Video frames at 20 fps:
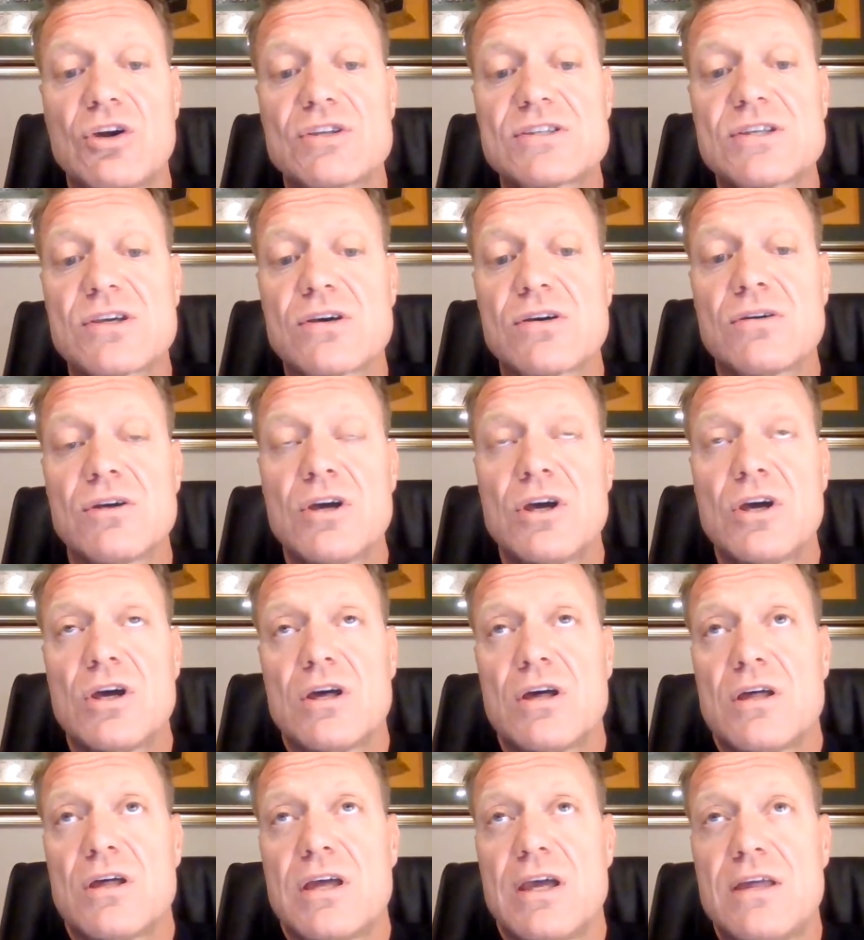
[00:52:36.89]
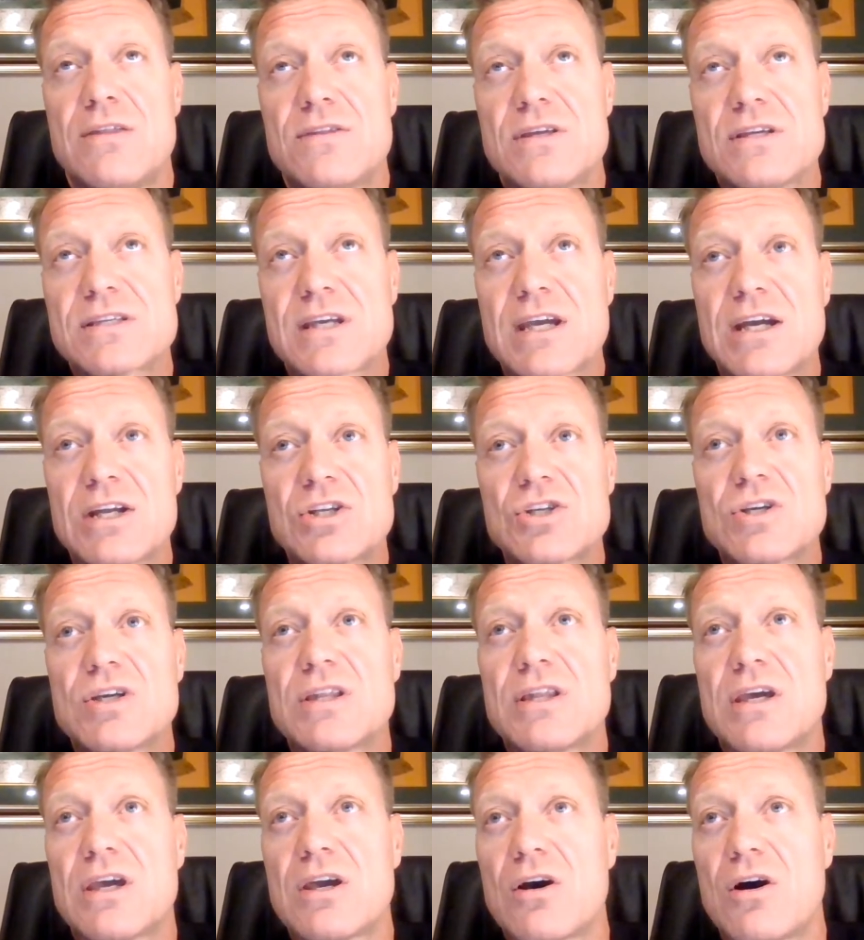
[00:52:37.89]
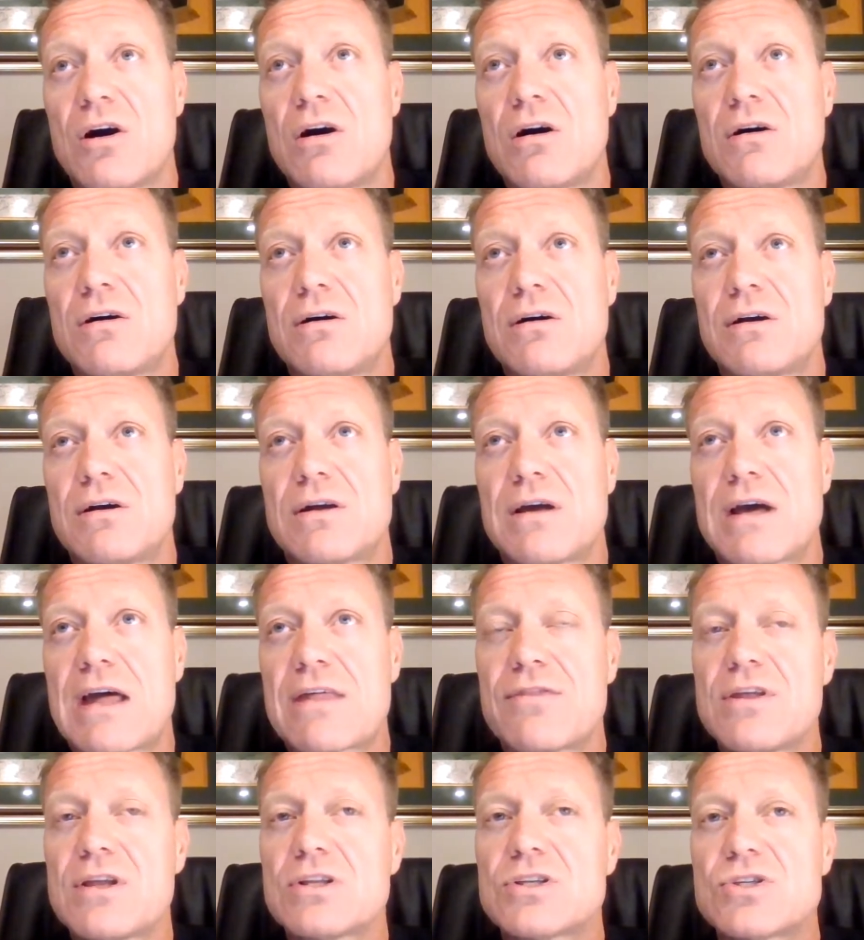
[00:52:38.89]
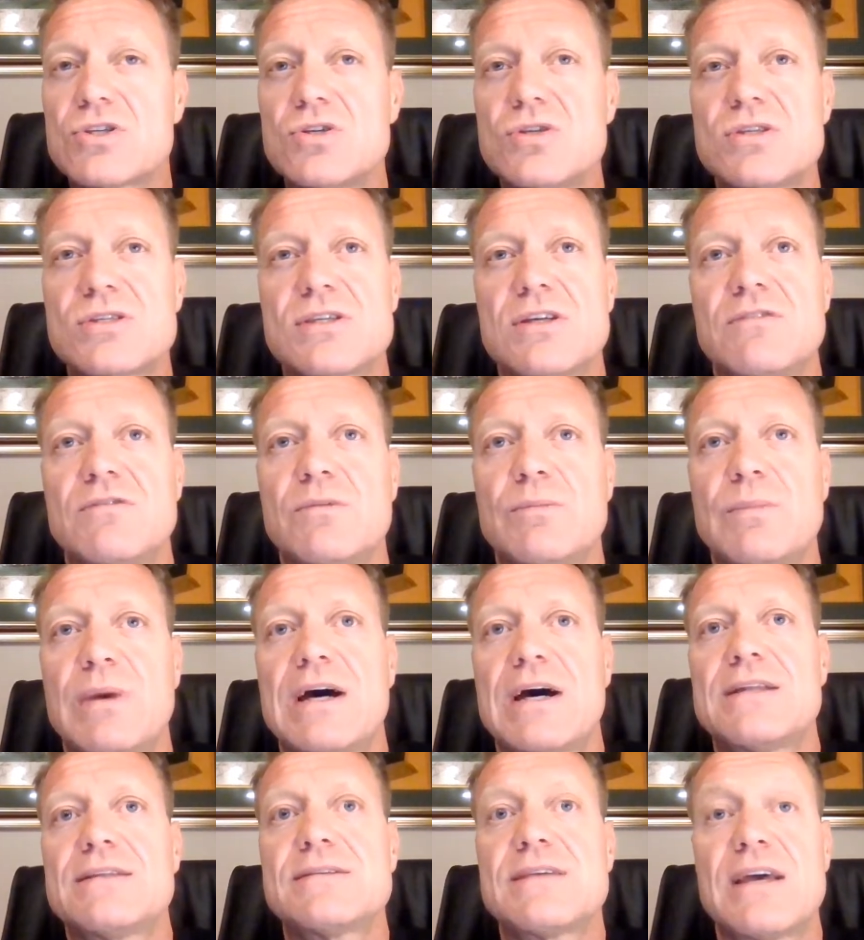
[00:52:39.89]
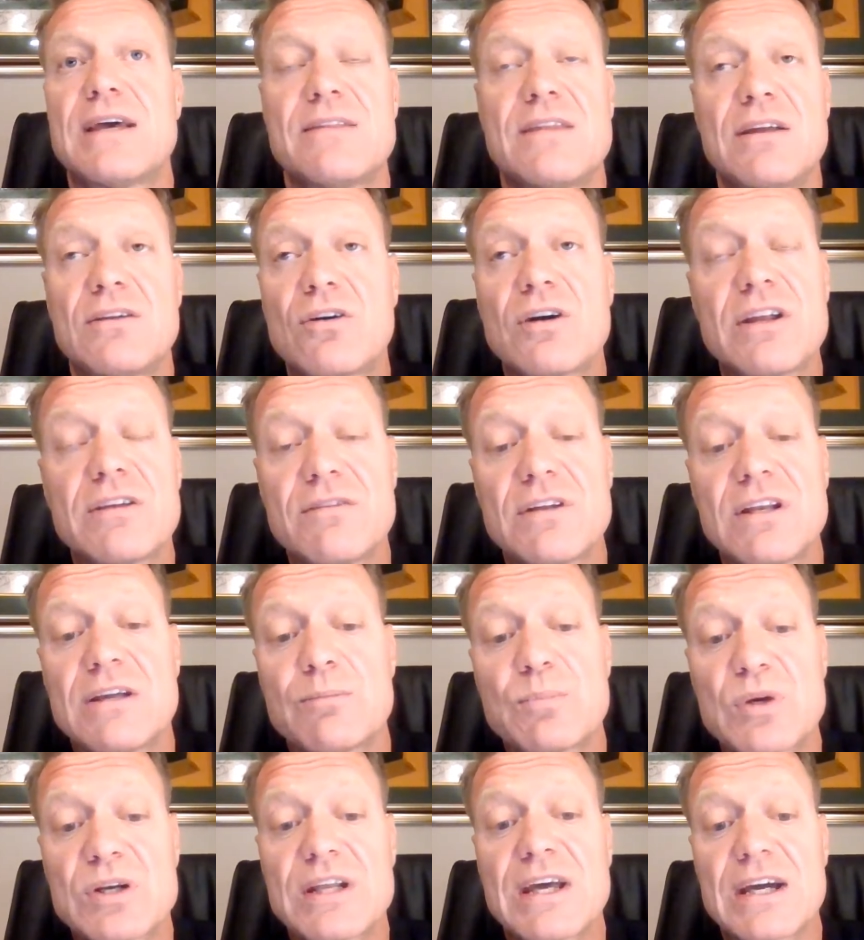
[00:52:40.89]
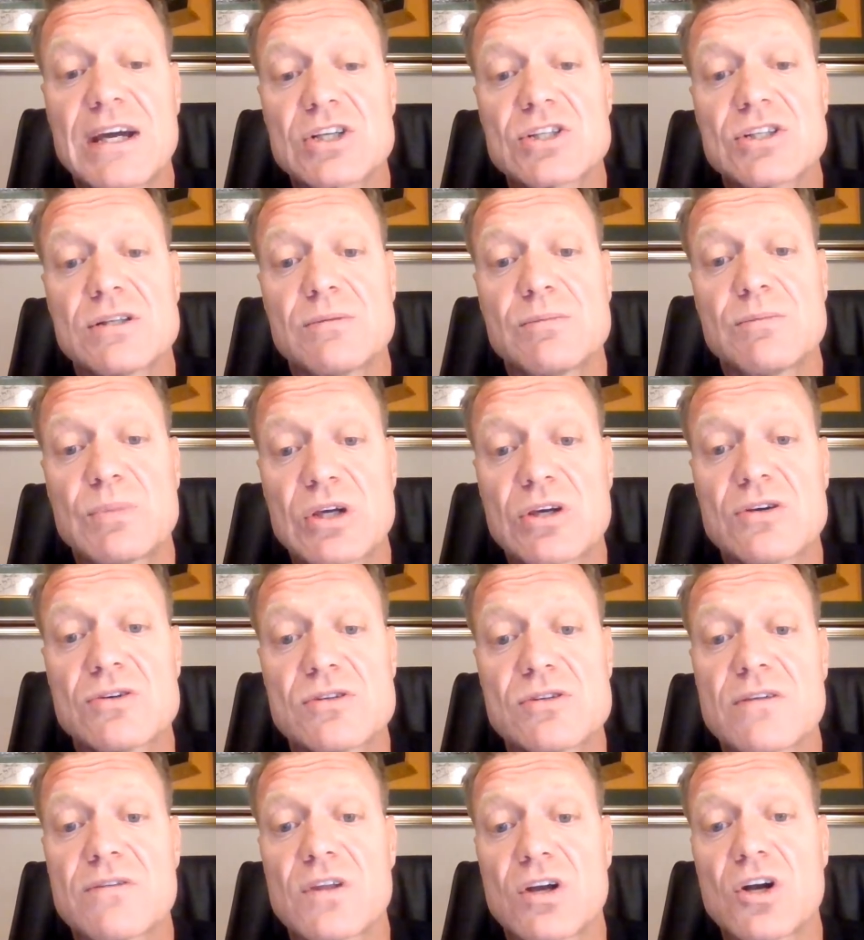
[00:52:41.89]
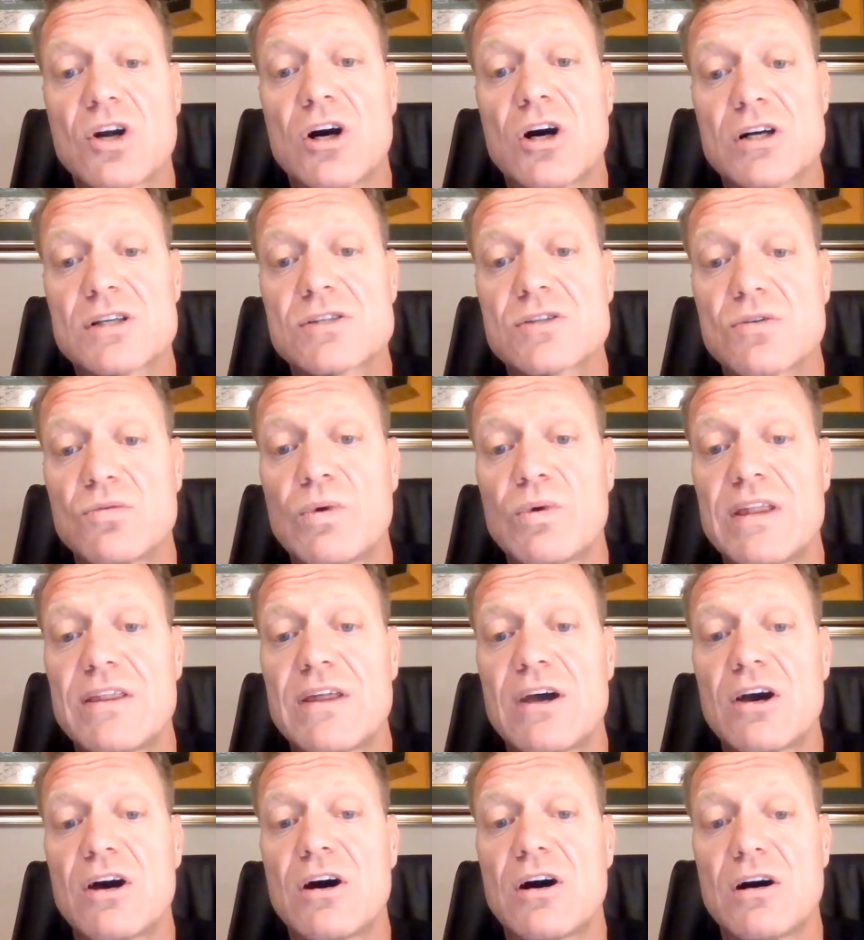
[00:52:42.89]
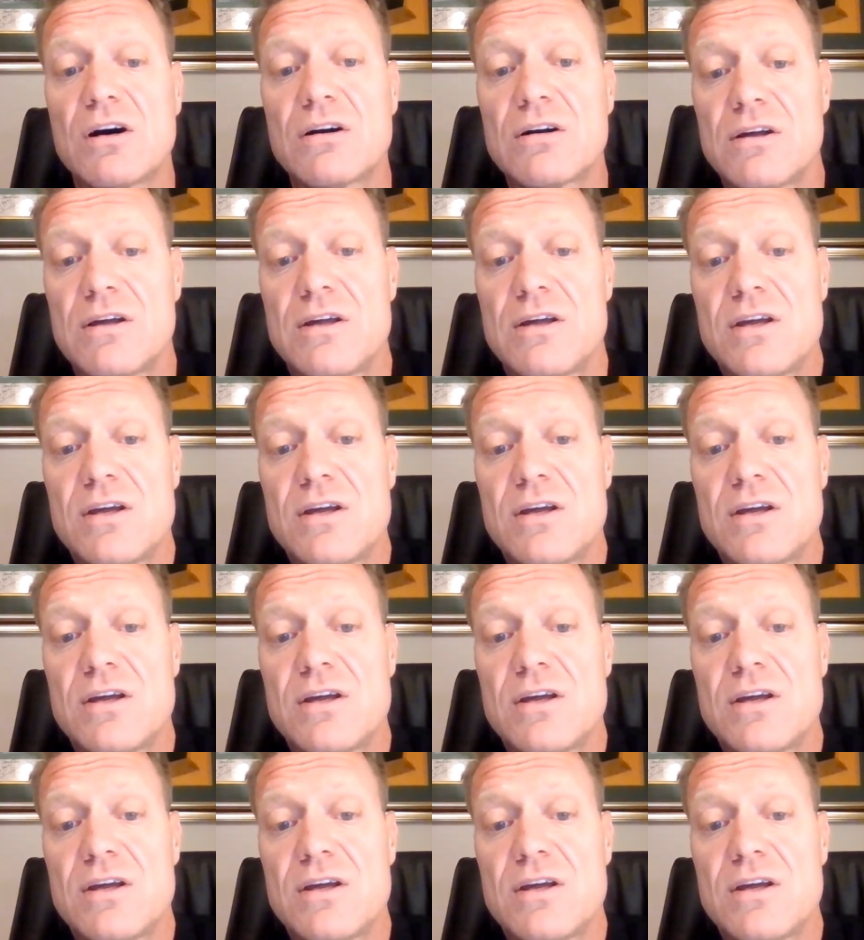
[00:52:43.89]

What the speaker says: so in this country there are, I think, 2 silver mines, and they're not even in production because of the cost of where they are.